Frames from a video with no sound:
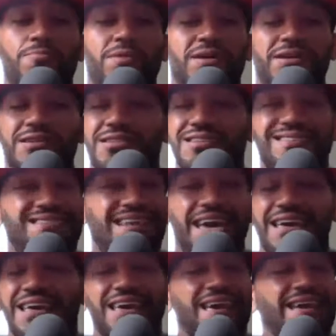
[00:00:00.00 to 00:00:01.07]
because the
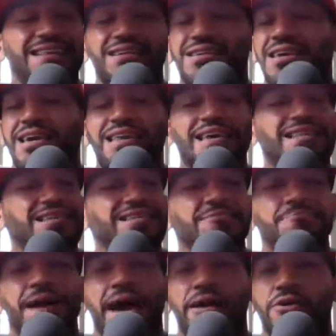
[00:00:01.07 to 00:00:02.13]
same. Again, it
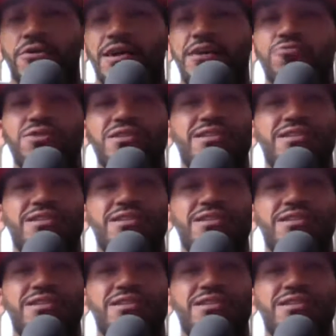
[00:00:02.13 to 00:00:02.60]
doesn't matter. It would